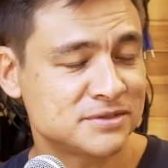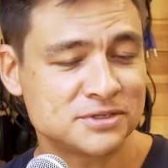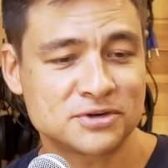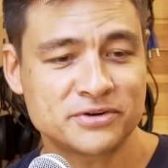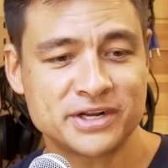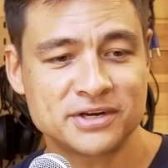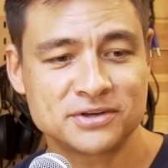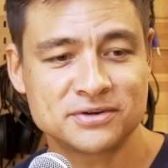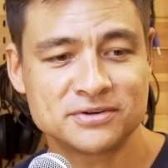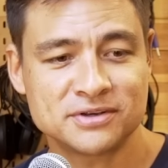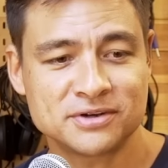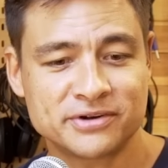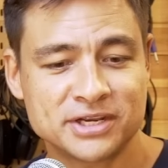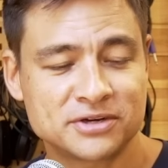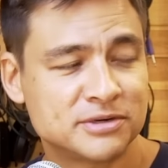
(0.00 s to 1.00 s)
create a
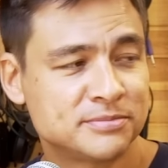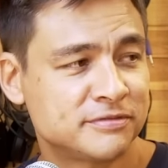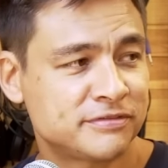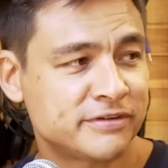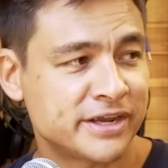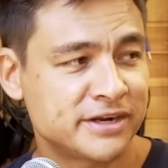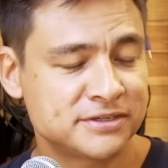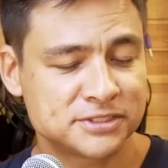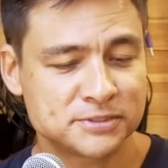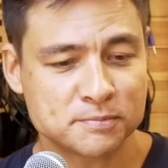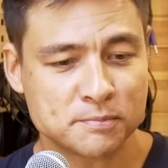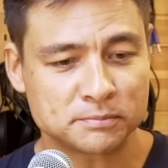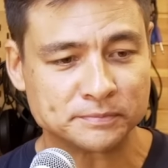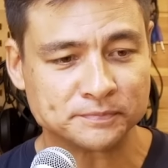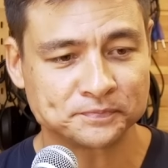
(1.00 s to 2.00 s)
great group of friends
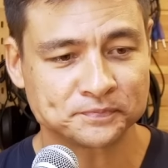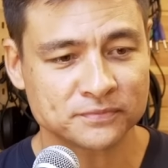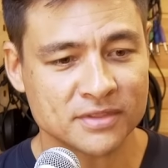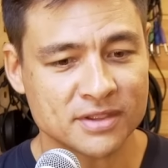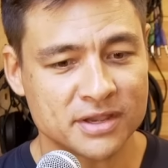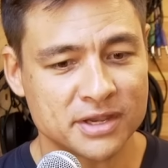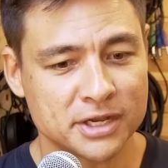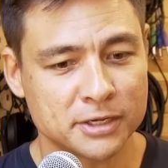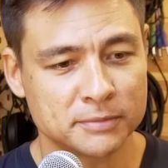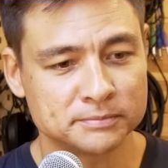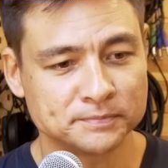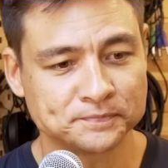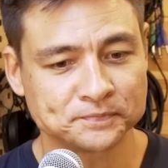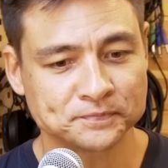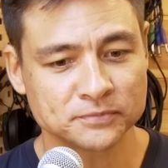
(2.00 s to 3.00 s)

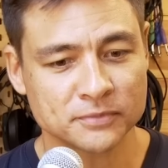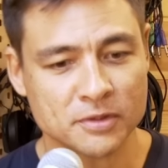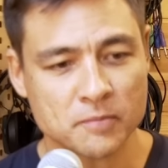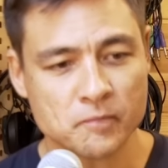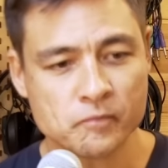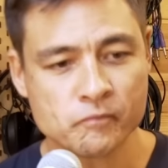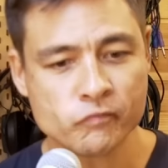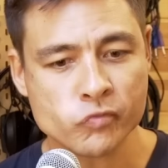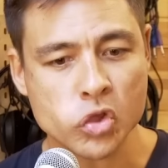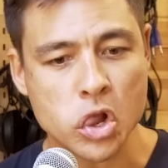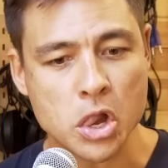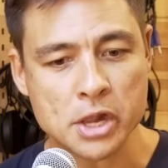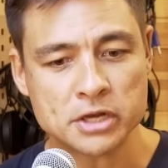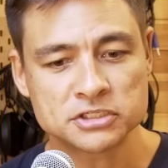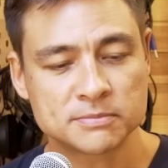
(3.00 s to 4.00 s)
and
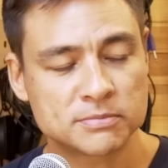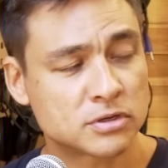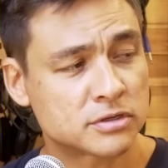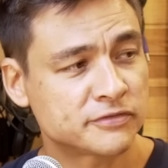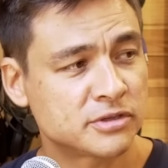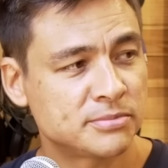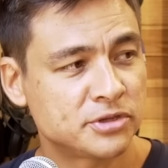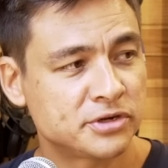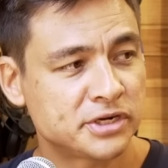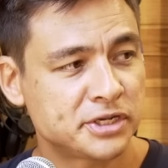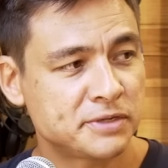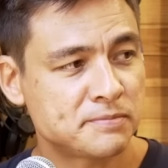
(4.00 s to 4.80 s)
supportive community.